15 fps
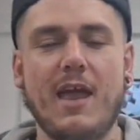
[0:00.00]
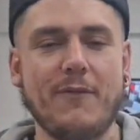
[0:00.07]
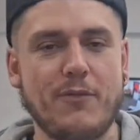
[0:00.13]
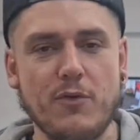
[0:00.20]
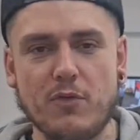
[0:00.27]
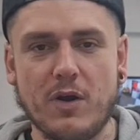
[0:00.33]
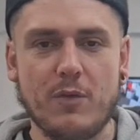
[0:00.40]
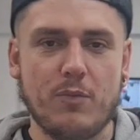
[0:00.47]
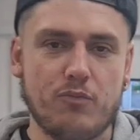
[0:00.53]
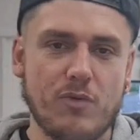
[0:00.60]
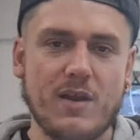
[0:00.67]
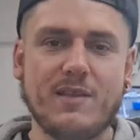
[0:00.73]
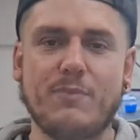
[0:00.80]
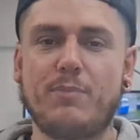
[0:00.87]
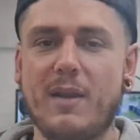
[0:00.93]
you were to
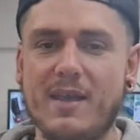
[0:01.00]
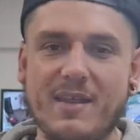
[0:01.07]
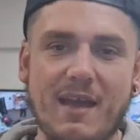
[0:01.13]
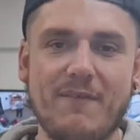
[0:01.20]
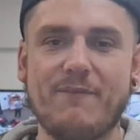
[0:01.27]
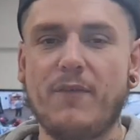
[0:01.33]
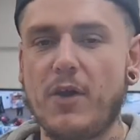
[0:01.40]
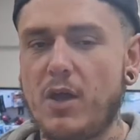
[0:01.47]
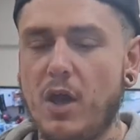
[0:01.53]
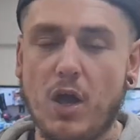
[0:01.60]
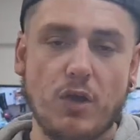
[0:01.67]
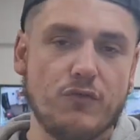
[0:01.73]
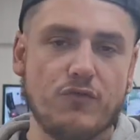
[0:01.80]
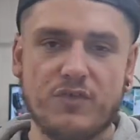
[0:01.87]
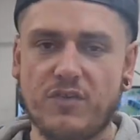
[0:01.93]
replay that fight
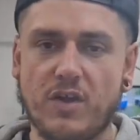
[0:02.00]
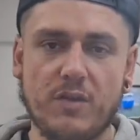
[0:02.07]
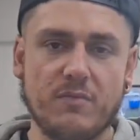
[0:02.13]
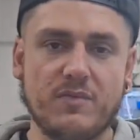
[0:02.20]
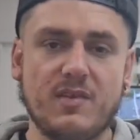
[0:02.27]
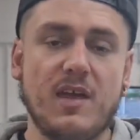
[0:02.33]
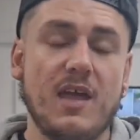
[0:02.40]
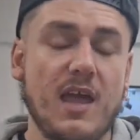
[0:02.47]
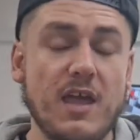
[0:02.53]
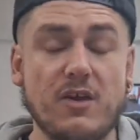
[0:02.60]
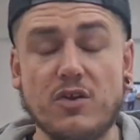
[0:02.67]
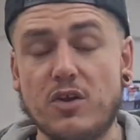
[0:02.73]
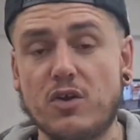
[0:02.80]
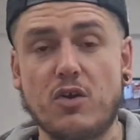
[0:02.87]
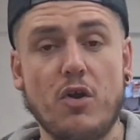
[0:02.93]
100 times, it
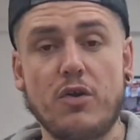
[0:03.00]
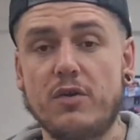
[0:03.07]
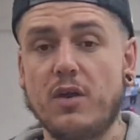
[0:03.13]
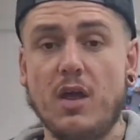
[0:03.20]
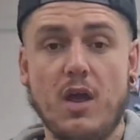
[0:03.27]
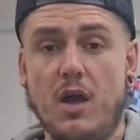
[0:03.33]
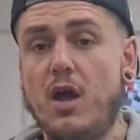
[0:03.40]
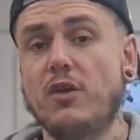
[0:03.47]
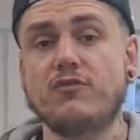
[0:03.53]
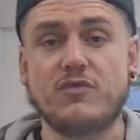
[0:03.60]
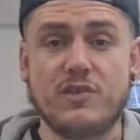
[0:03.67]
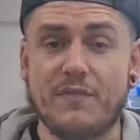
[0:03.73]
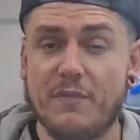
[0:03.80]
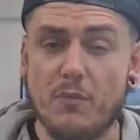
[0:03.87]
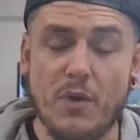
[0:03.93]
could have gone
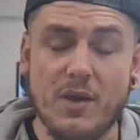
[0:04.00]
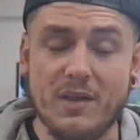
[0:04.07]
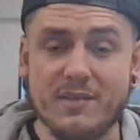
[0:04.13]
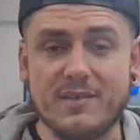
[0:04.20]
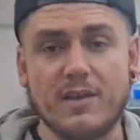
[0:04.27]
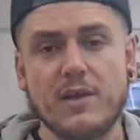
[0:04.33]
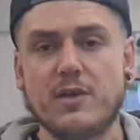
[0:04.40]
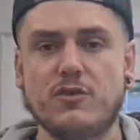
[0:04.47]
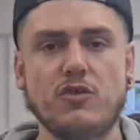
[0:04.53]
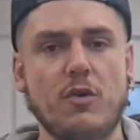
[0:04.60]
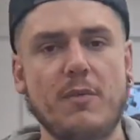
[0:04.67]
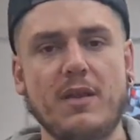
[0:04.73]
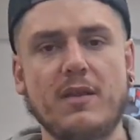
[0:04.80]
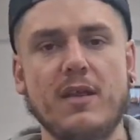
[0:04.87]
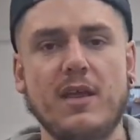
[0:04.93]
100 different ways. Do you know
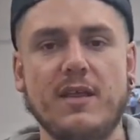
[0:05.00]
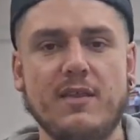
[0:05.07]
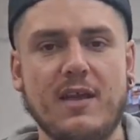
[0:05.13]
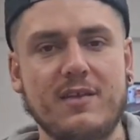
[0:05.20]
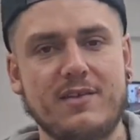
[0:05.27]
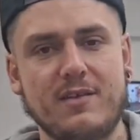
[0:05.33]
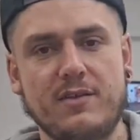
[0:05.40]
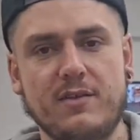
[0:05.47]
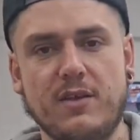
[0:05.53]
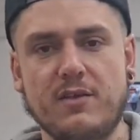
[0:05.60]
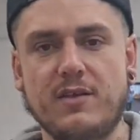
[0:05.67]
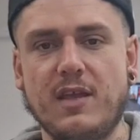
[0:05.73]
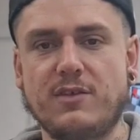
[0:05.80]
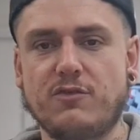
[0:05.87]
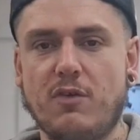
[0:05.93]
what I mean? That's the
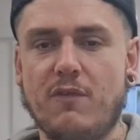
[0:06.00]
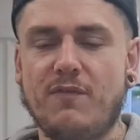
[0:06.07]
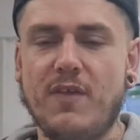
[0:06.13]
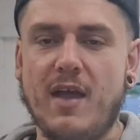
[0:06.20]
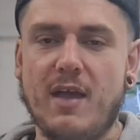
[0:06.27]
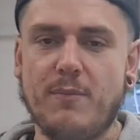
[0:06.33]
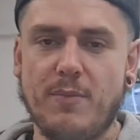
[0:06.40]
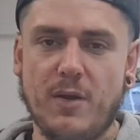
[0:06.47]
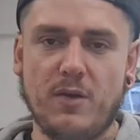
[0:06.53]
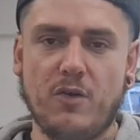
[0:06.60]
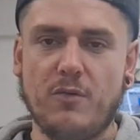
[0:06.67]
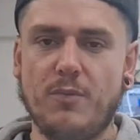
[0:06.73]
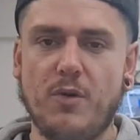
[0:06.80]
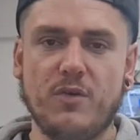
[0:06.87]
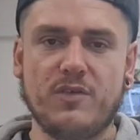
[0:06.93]
nature of that bare
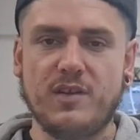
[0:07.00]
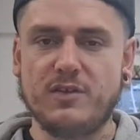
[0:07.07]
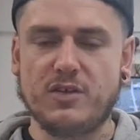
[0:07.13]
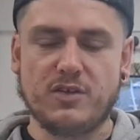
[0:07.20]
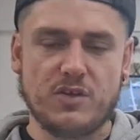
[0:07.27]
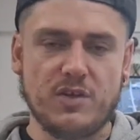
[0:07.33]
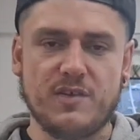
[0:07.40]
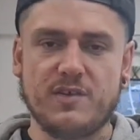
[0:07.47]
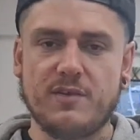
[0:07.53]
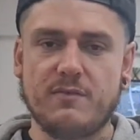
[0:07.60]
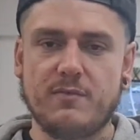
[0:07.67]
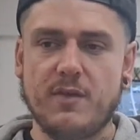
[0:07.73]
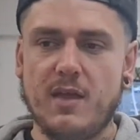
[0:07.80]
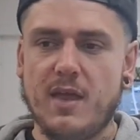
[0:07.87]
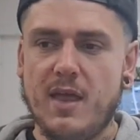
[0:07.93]
knuckle boxing, just because
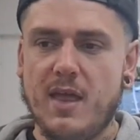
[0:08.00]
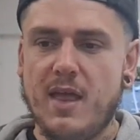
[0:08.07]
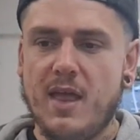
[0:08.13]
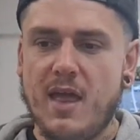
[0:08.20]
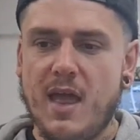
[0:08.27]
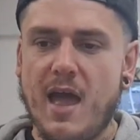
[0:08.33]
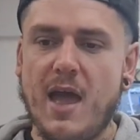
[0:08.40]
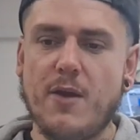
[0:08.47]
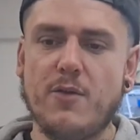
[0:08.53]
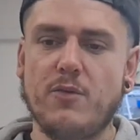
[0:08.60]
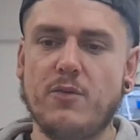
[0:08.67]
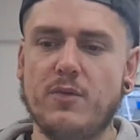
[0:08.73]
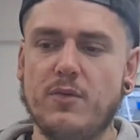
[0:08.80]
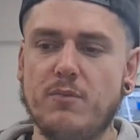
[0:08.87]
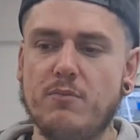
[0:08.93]

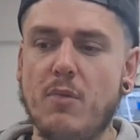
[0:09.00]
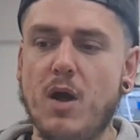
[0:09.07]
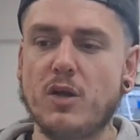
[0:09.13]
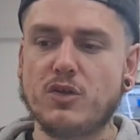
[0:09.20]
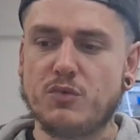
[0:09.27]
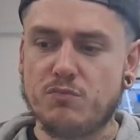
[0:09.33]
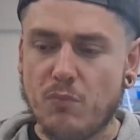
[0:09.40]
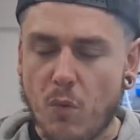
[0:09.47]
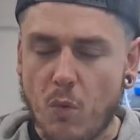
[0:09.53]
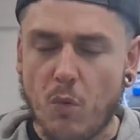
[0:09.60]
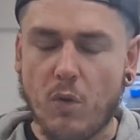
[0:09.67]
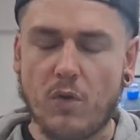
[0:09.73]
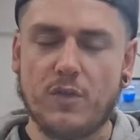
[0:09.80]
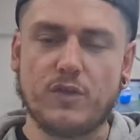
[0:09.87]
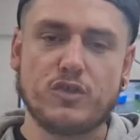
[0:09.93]
how much
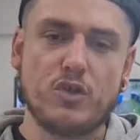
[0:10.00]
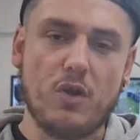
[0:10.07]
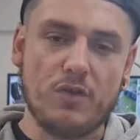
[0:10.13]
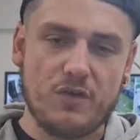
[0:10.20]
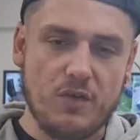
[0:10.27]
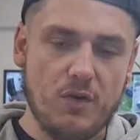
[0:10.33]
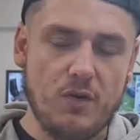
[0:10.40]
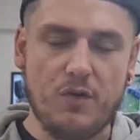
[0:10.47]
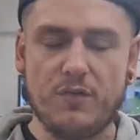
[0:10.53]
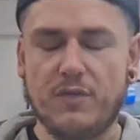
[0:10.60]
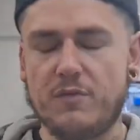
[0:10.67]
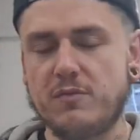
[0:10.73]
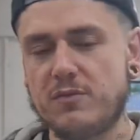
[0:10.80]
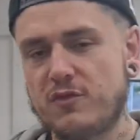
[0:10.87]
more the shots hurt than